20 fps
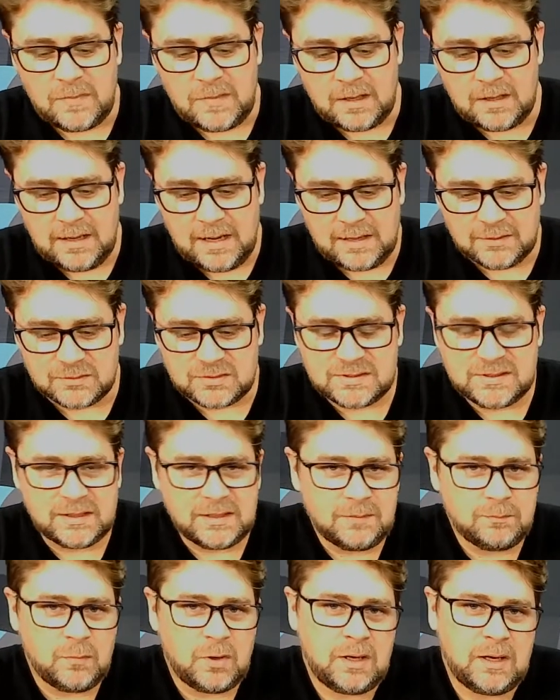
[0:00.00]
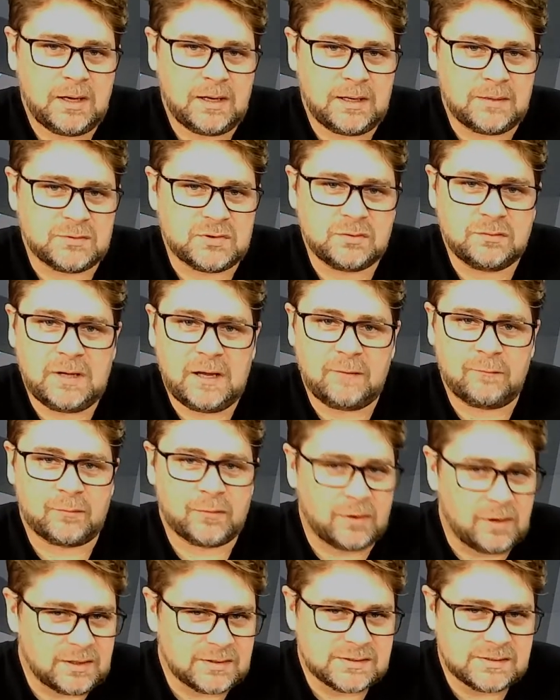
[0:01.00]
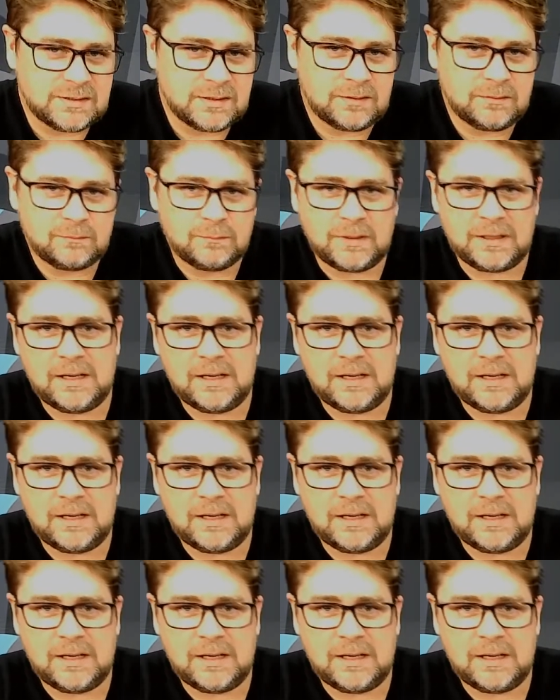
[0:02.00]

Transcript: Our team do have pricing,